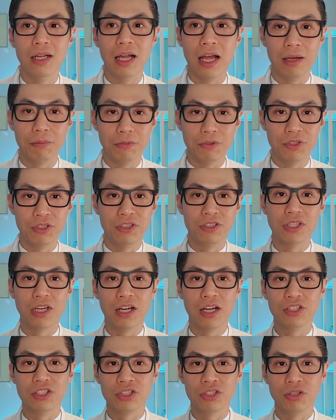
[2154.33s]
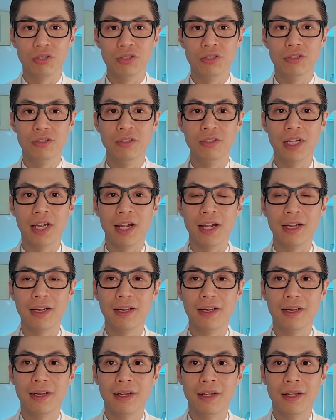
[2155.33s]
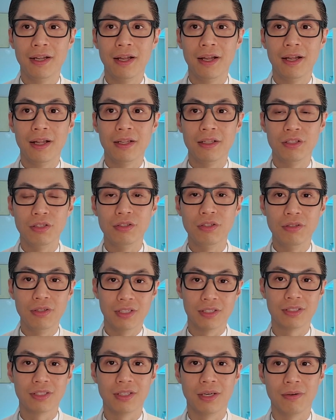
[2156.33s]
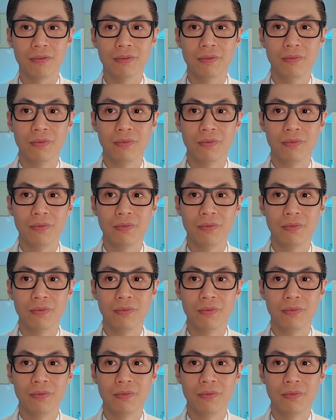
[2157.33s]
which I just showed you today, to do this stuff.